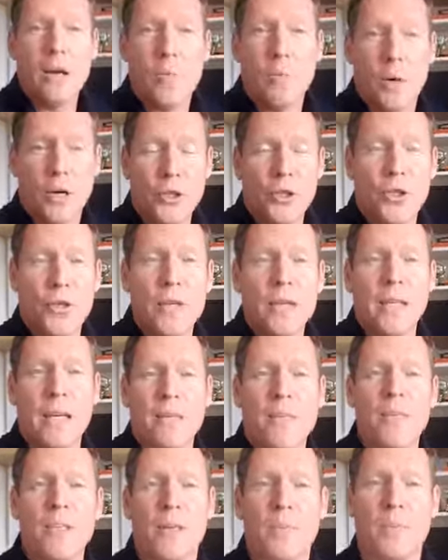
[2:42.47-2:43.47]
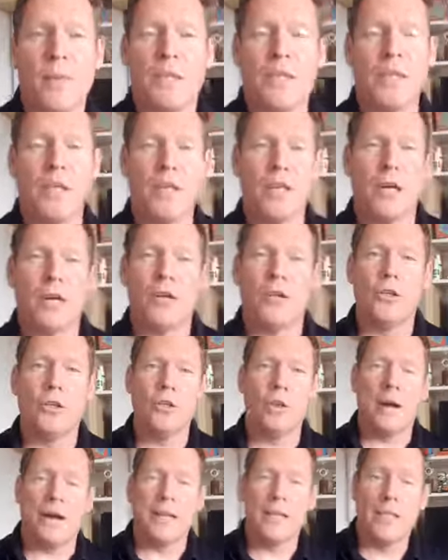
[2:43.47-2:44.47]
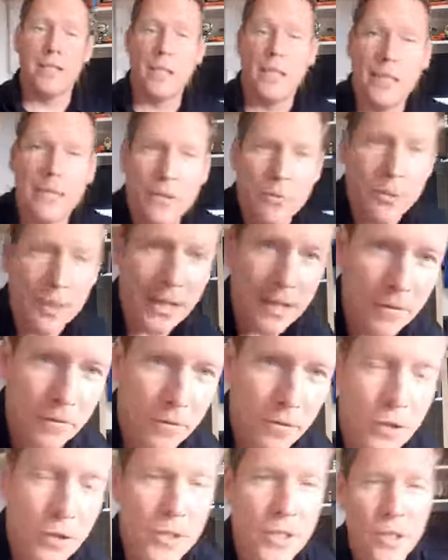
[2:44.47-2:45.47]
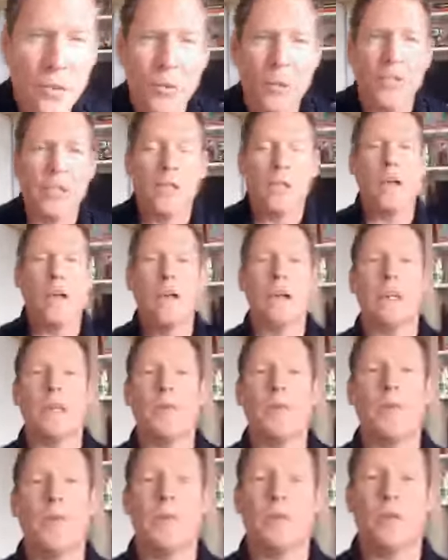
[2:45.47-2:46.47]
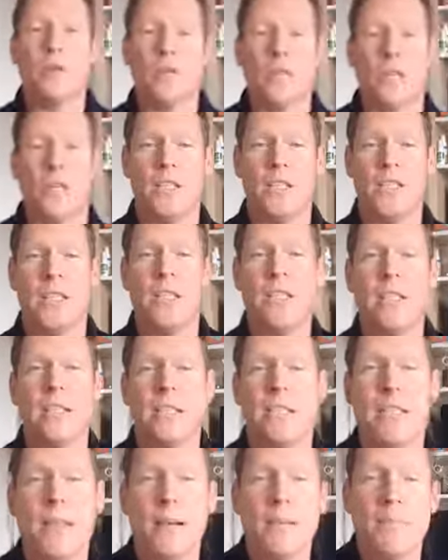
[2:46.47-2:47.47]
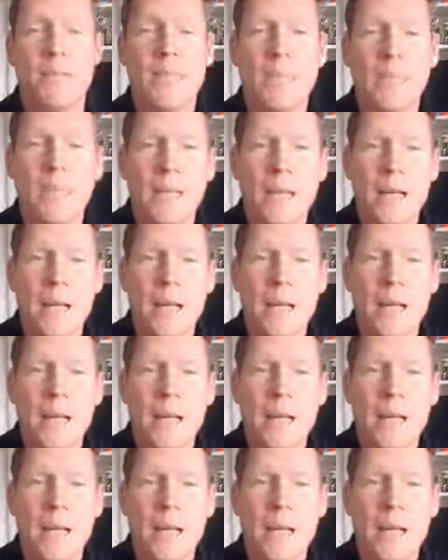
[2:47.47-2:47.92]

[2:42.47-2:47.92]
by doing that with someone you know, you're actually reinforcing what you're learning, but you're also teaching them.